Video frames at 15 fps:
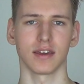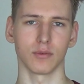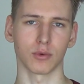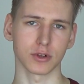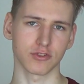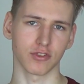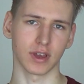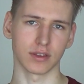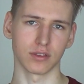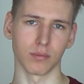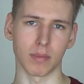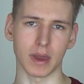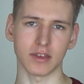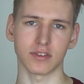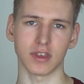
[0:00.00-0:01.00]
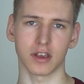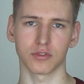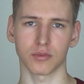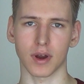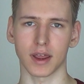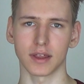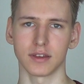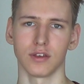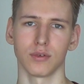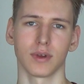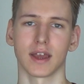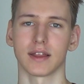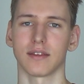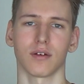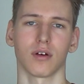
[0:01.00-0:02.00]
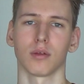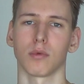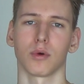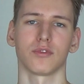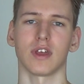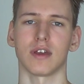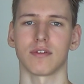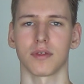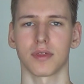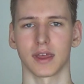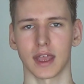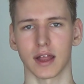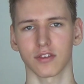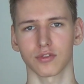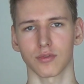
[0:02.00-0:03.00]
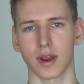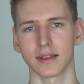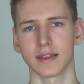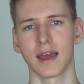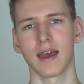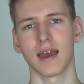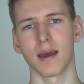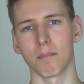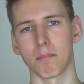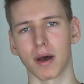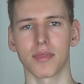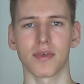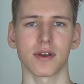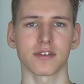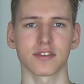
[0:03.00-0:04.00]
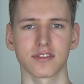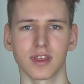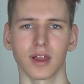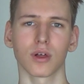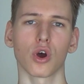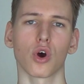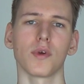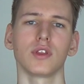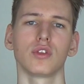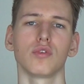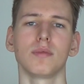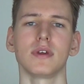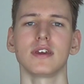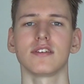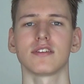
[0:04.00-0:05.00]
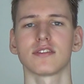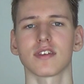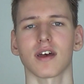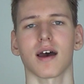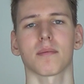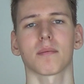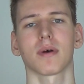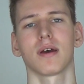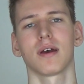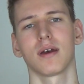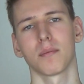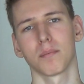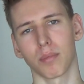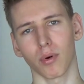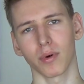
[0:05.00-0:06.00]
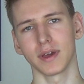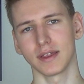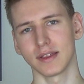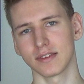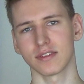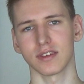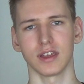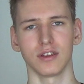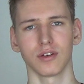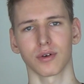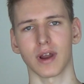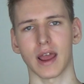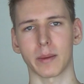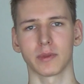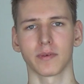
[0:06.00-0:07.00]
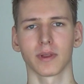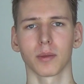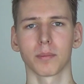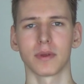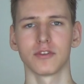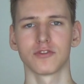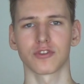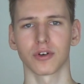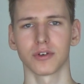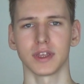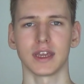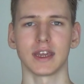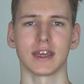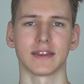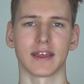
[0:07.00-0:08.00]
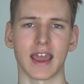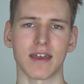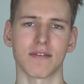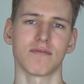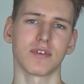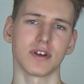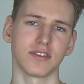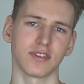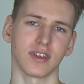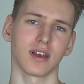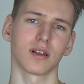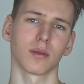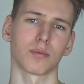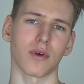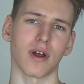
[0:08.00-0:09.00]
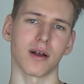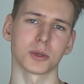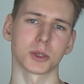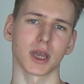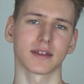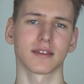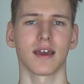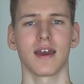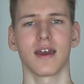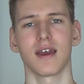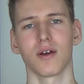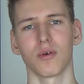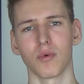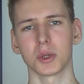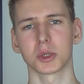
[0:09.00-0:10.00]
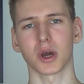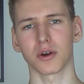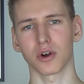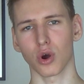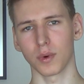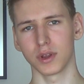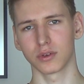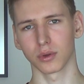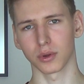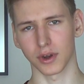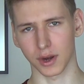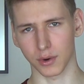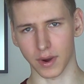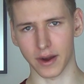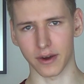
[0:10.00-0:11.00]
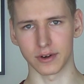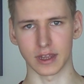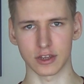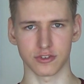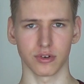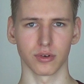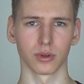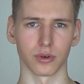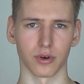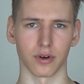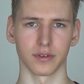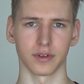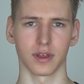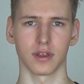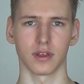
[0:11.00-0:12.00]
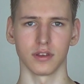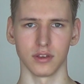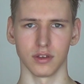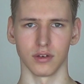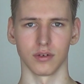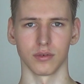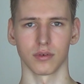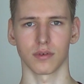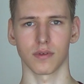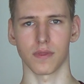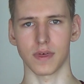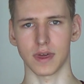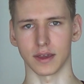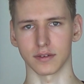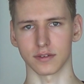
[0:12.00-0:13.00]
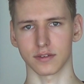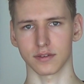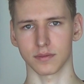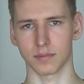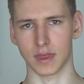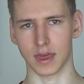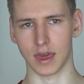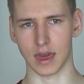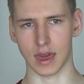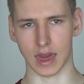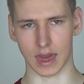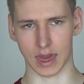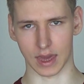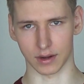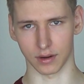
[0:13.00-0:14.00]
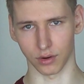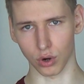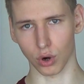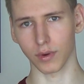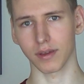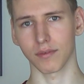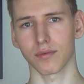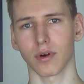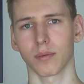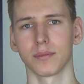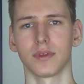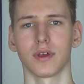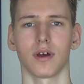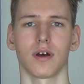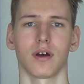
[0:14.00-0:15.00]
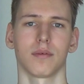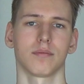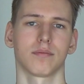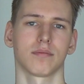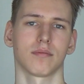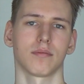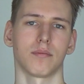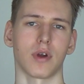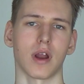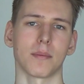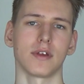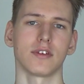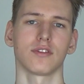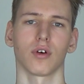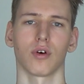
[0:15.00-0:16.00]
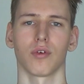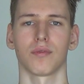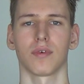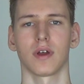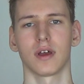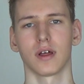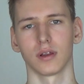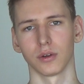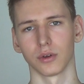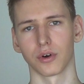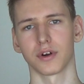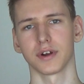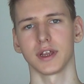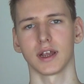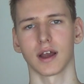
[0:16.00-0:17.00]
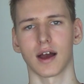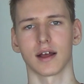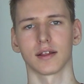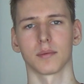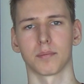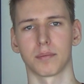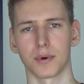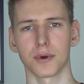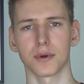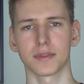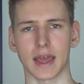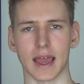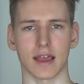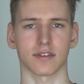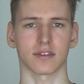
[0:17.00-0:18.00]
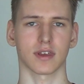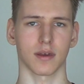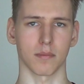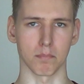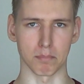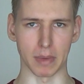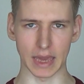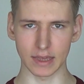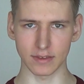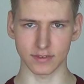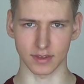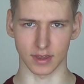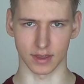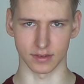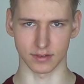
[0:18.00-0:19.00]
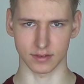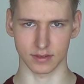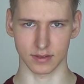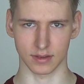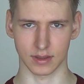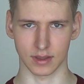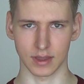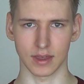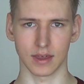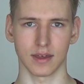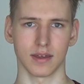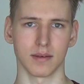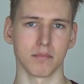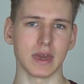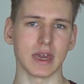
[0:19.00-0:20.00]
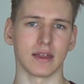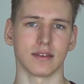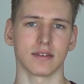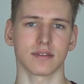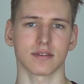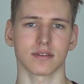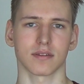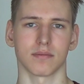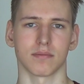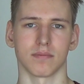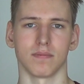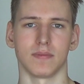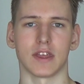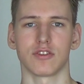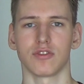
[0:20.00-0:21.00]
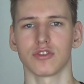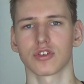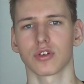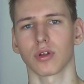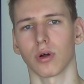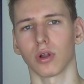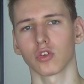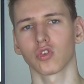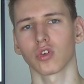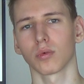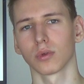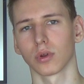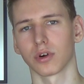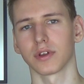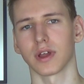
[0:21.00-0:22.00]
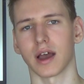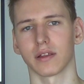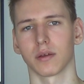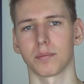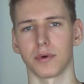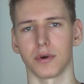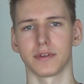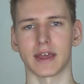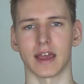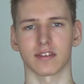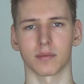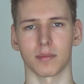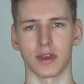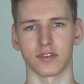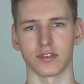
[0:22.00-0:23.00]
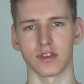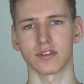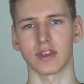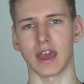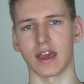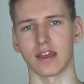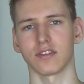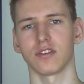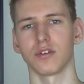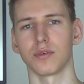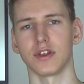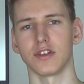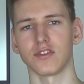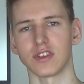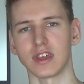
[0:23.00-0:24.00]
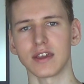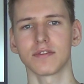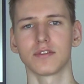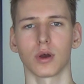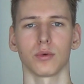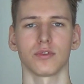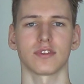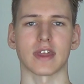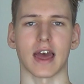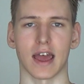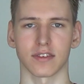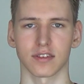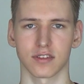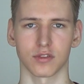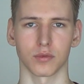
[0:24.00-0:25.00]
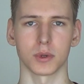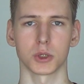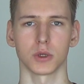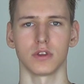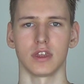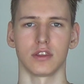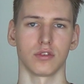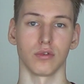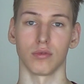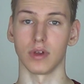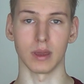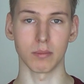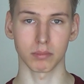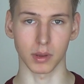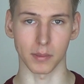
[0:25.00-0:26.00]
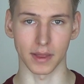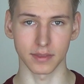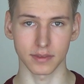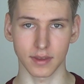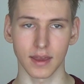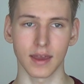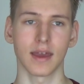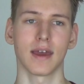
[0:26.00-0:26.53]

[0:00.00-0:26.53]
Once you get the basics right, you get almost everything else right, but there's still going to be some points in your app development journey in every single project which are going to require that you learn new things. And going from the premise of learning on per task basis means that you should also learn on a per task basis as you receive those tasks which you need to implement